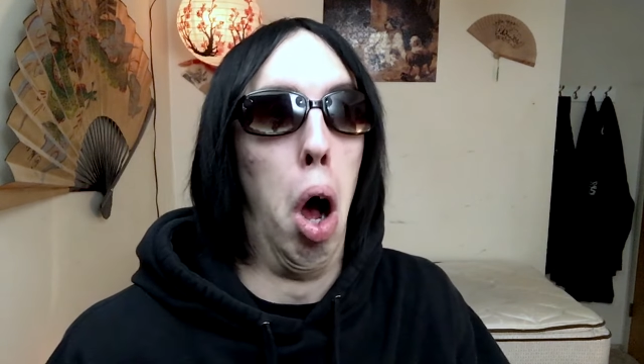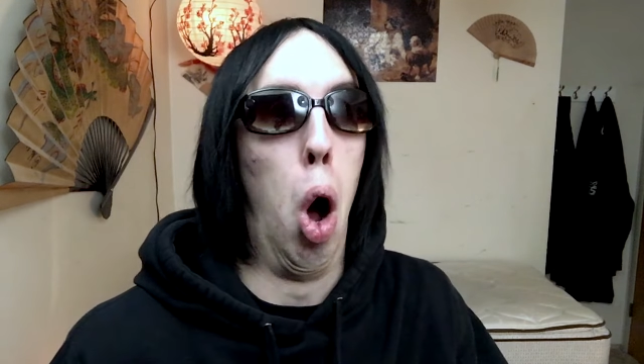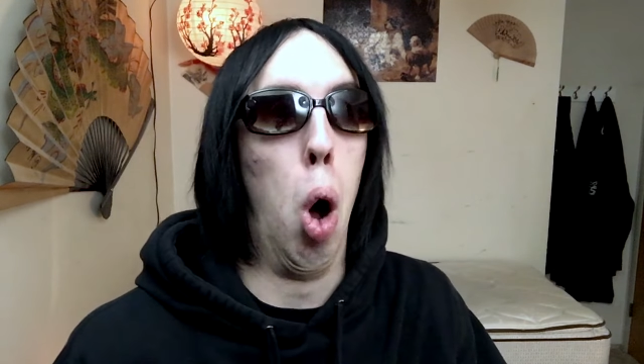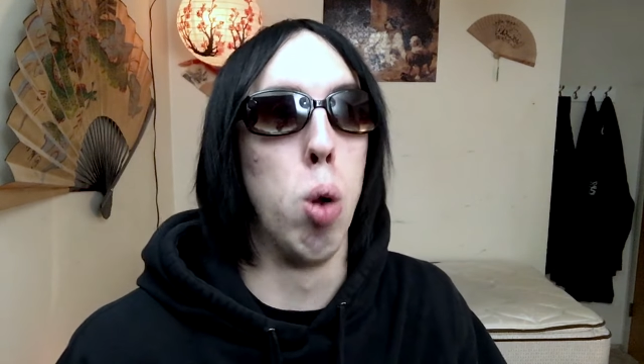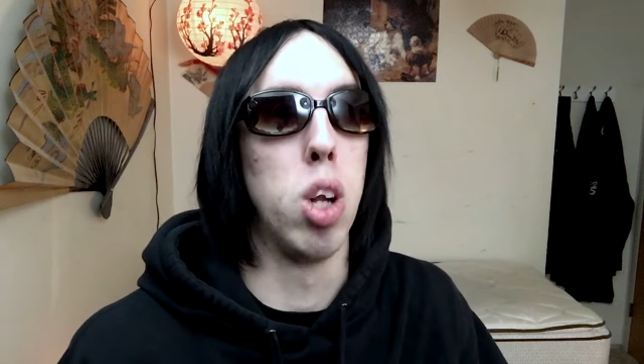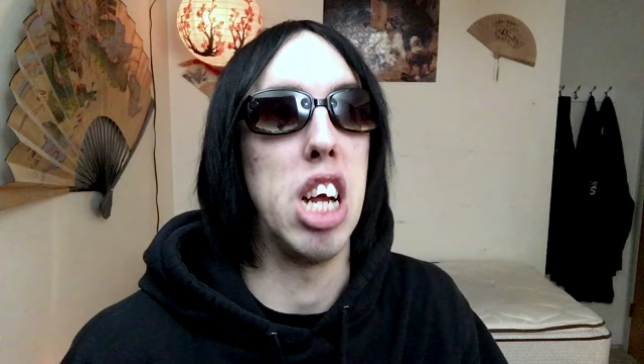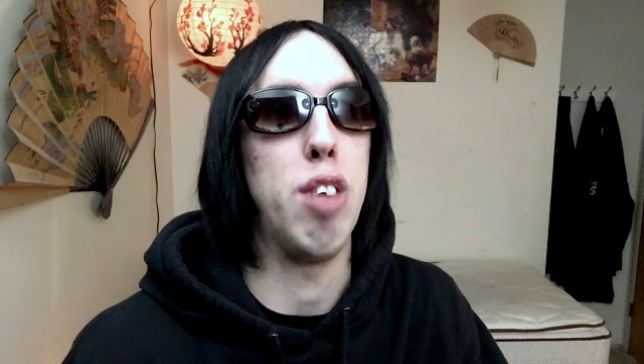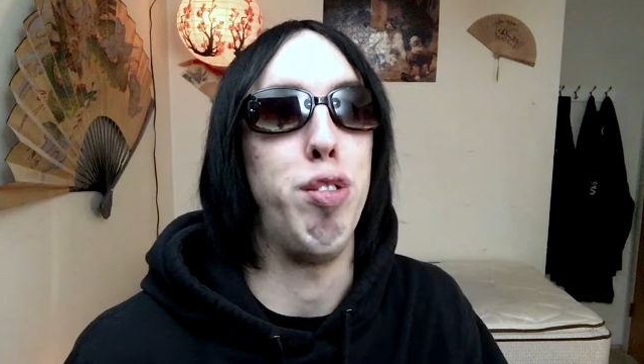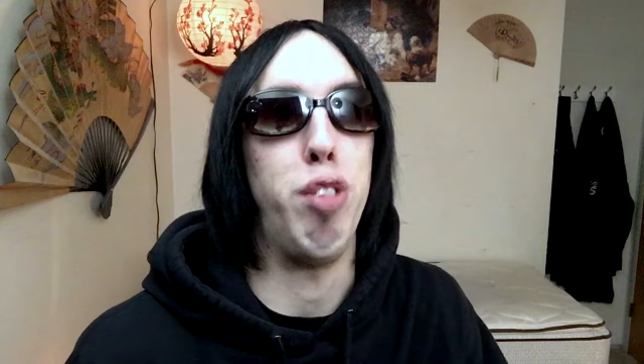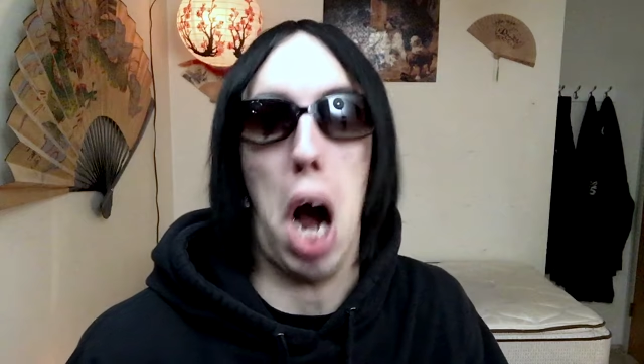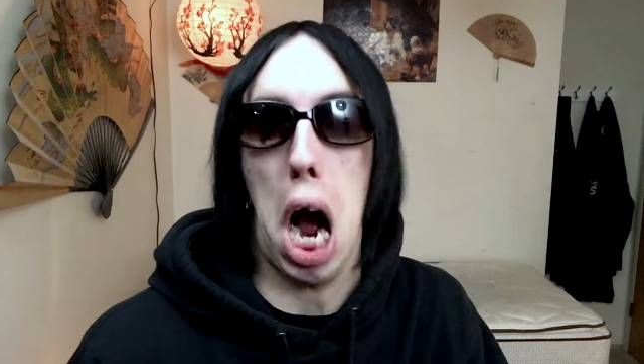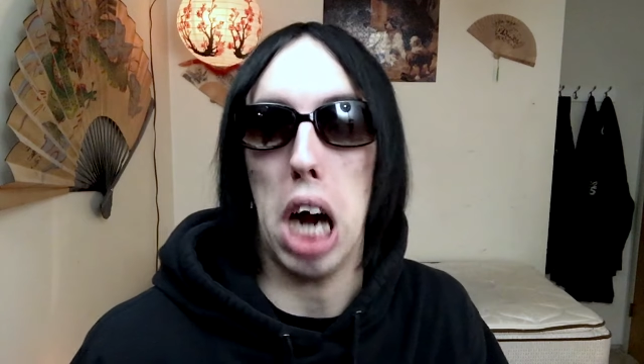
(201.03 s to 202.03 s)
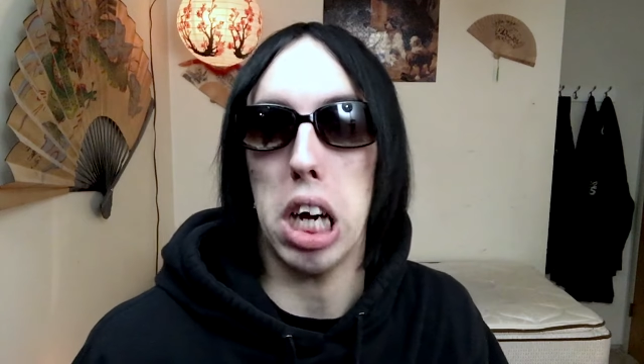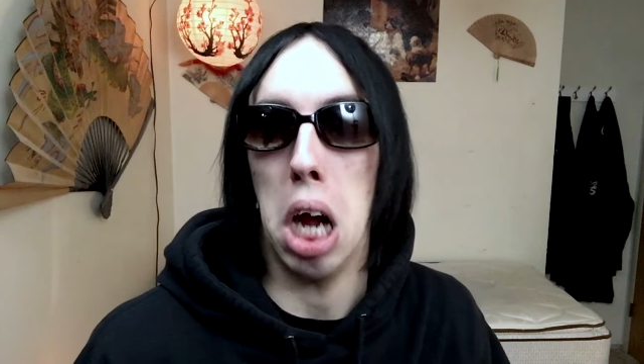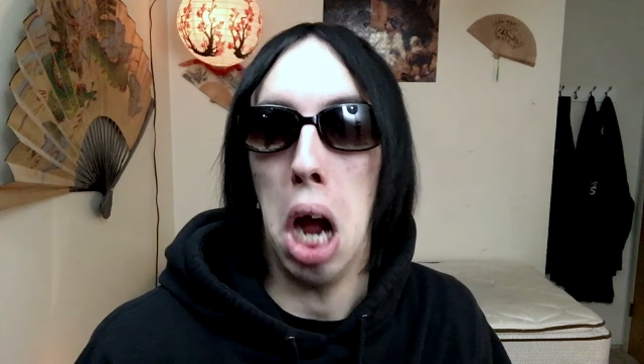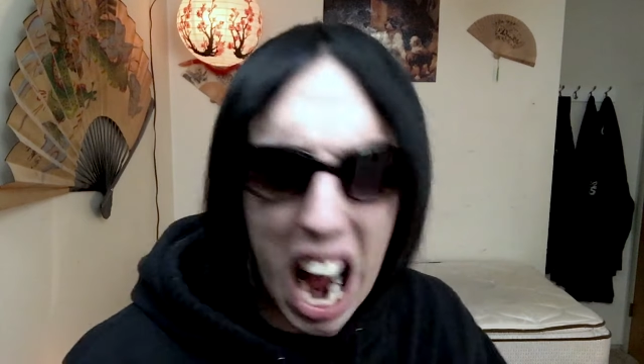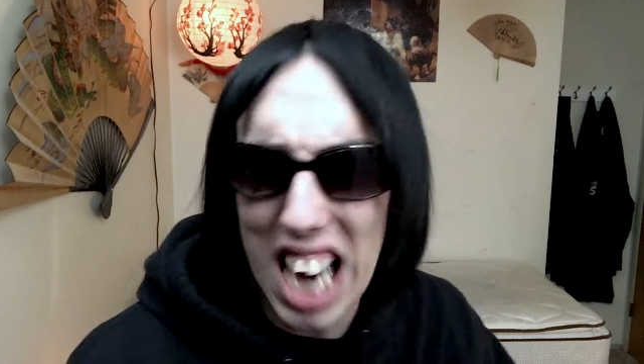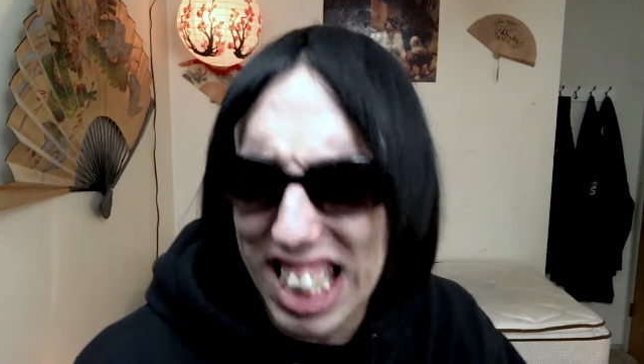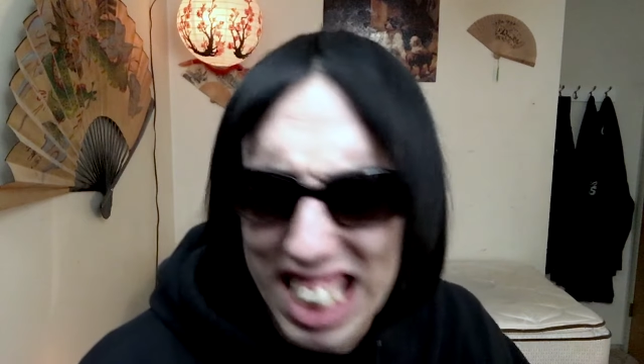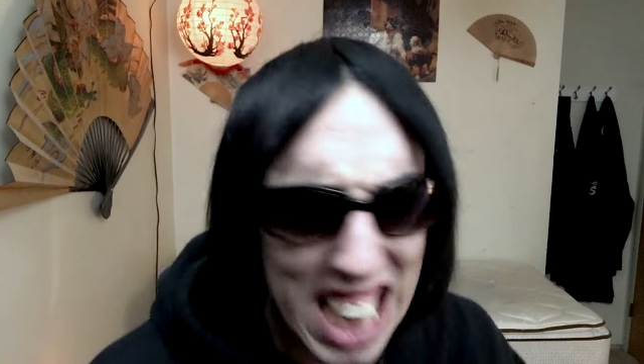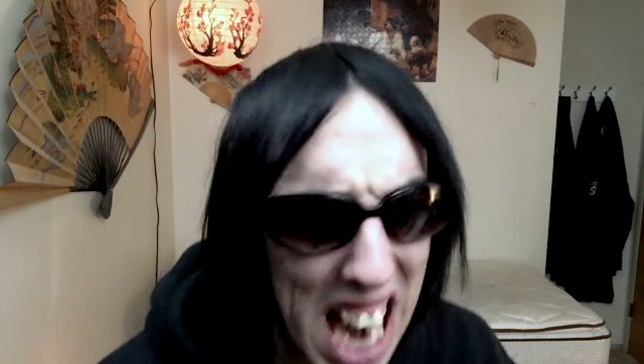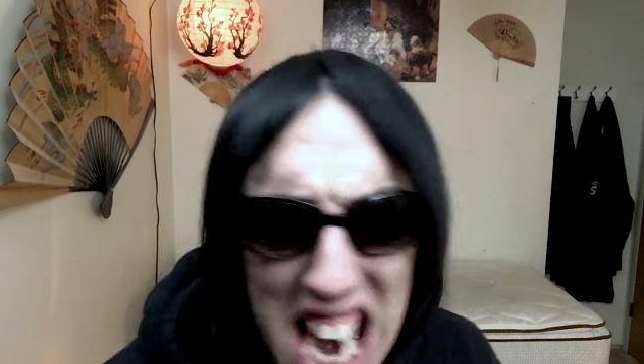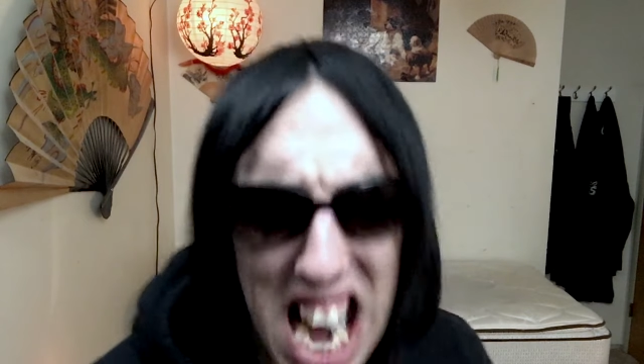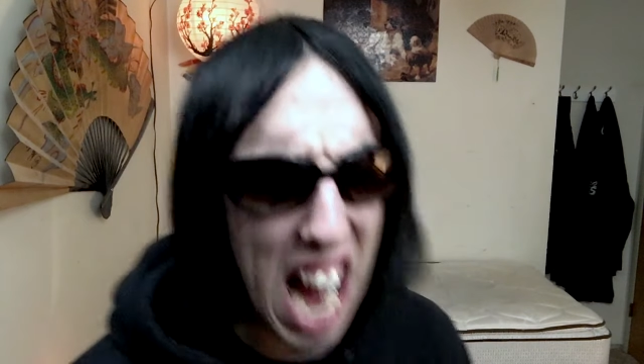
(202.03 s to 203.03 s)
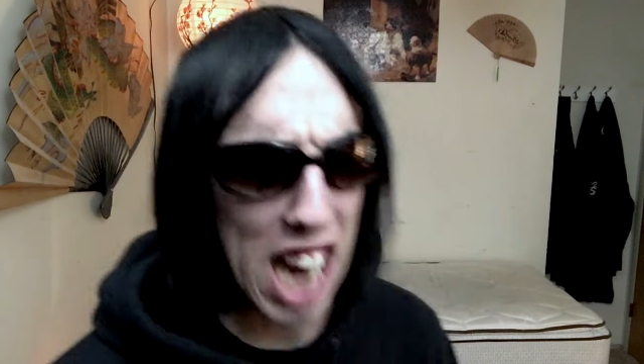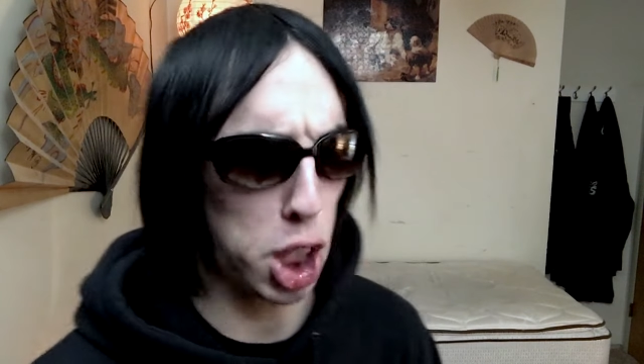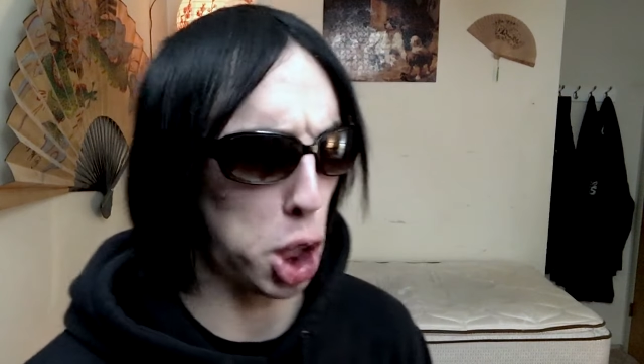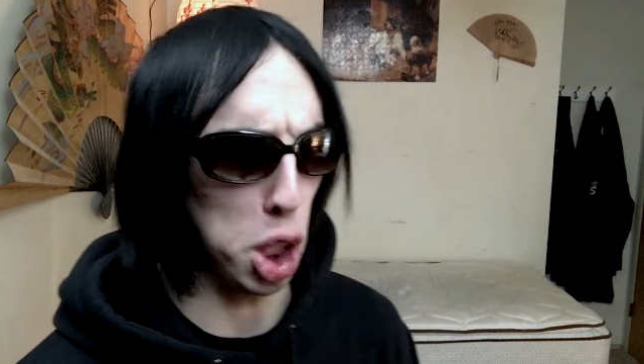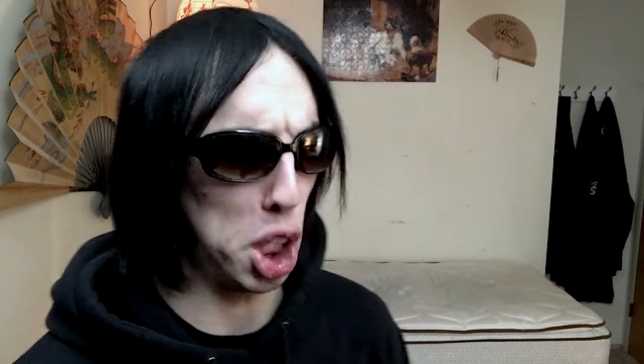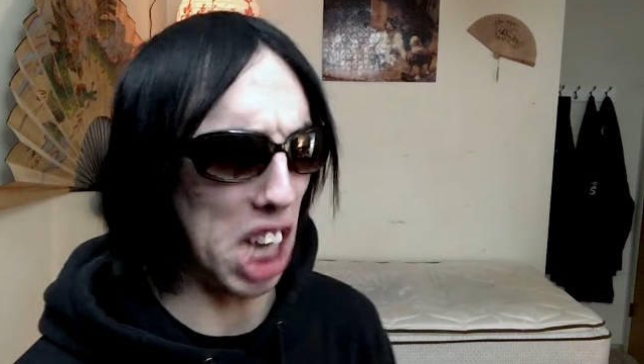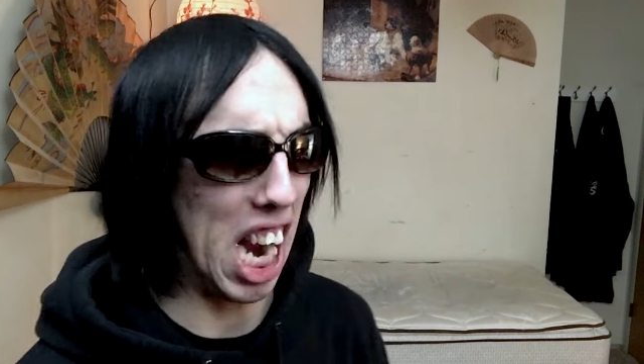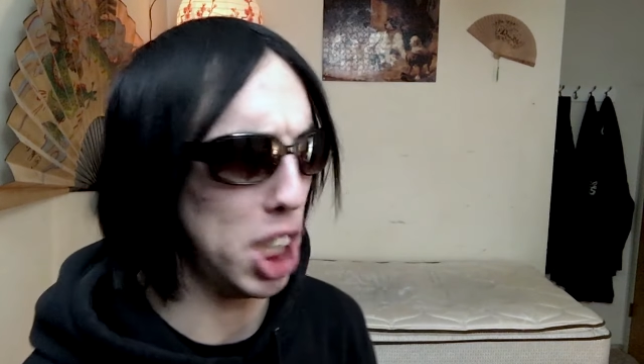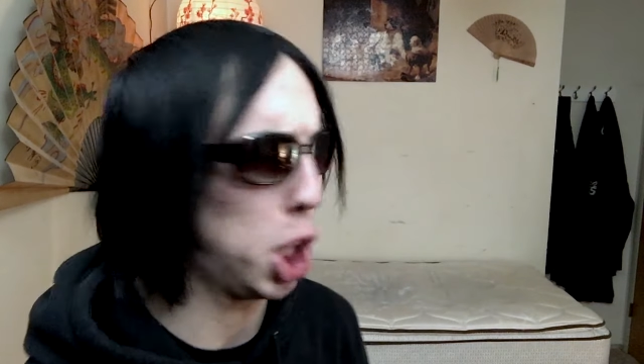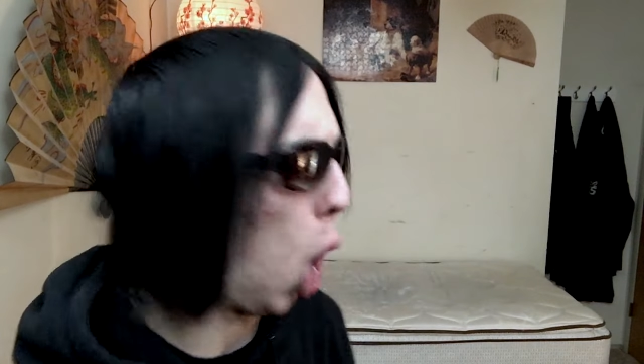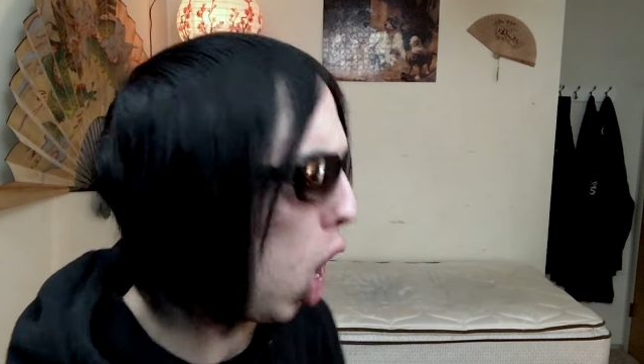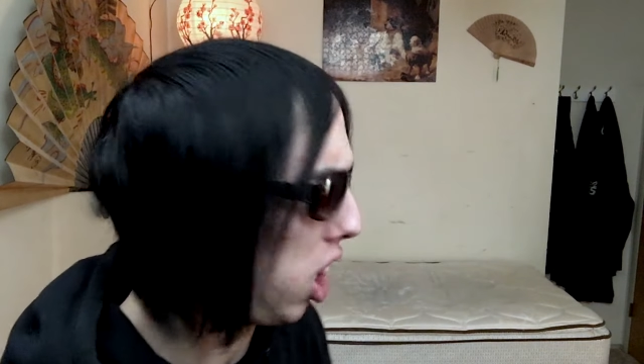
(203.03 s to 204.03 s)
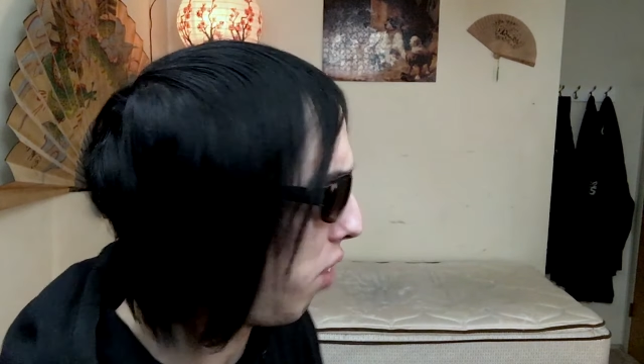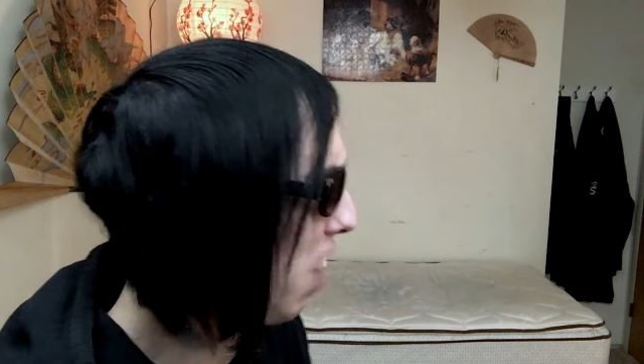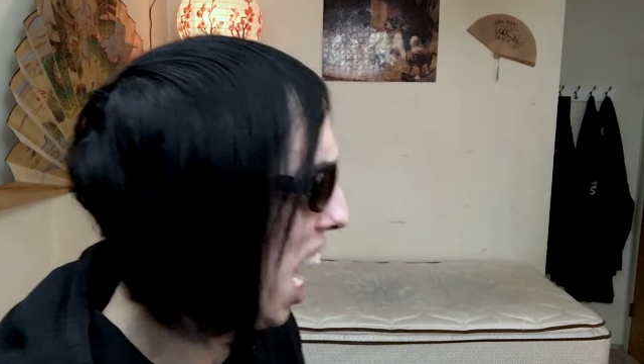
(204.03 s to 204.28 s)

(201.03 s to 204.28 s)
Holy fuck. I did exercise all of